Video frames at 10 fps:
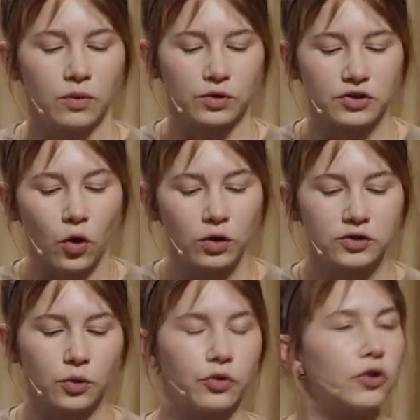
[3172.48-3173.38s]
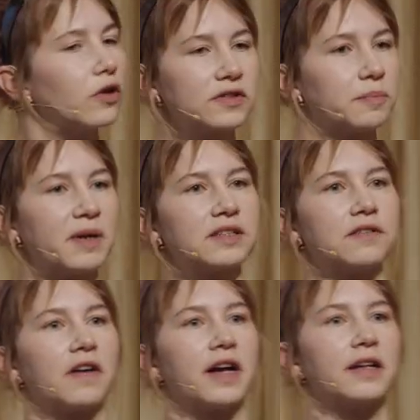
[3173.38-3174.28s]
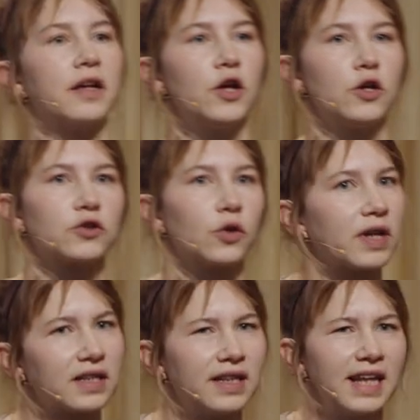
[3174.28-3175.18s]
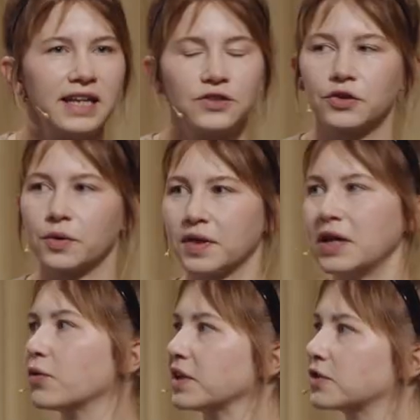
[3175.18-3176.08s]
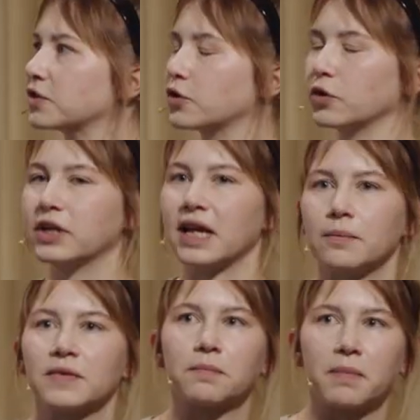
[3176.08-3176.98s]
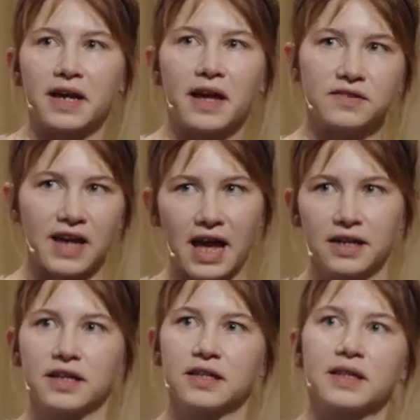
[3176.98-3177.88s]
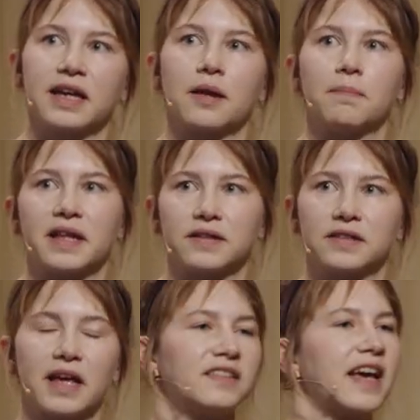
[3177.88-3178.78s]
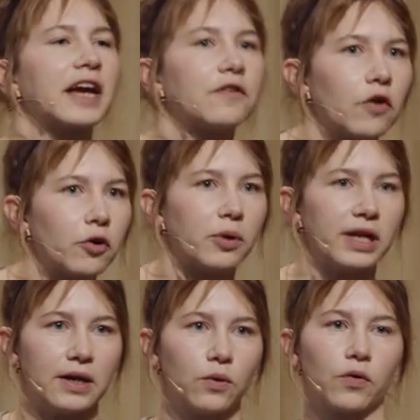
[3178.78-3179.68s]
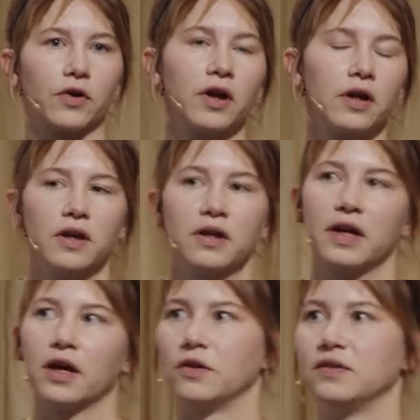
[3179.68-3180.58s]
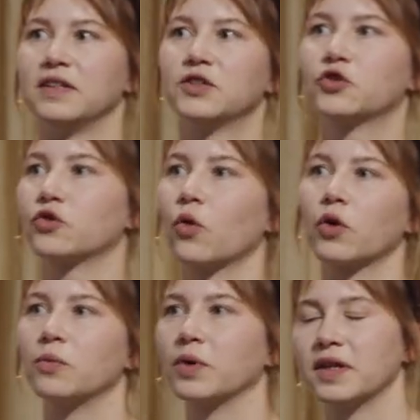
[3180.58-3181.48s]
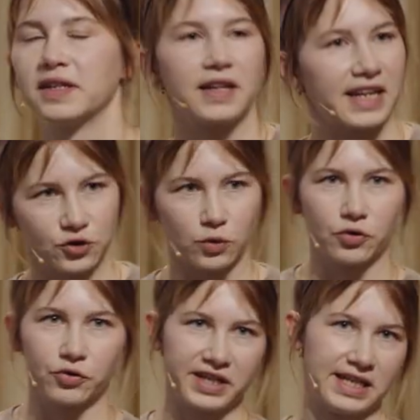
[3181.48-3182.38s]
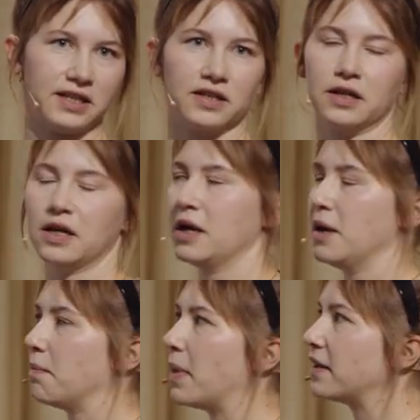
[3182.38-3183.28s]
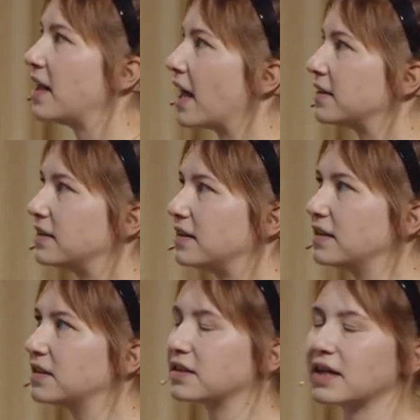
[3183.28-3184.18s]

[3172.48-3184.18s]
was also not specified, so that later theorists could claim that by attack they had meant attack verbally or destroy with intellectual critique. But at this